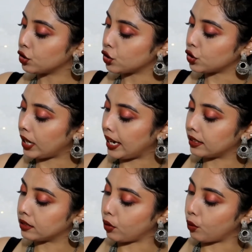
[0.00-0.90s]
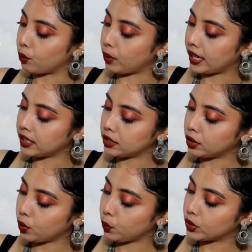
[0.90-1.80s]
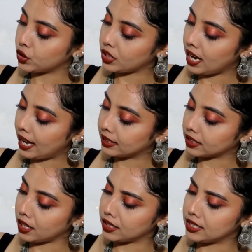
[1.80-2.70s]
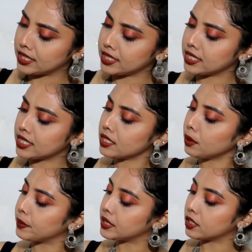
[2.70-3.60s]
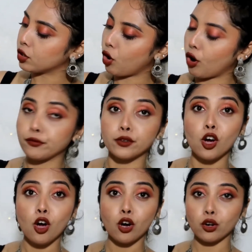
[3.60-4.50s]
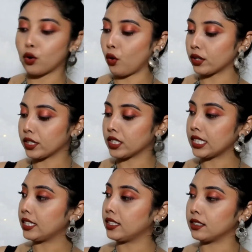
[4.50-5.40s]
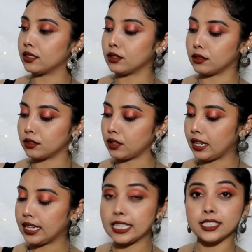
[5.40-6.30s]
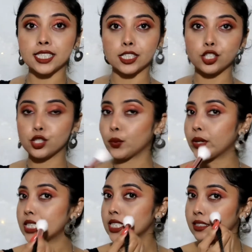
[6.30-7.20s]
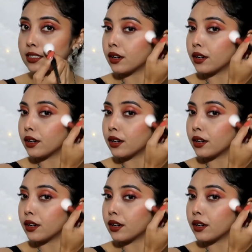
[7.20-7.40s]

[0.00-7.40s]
Shade right here, which has a little bit of corally hint to it.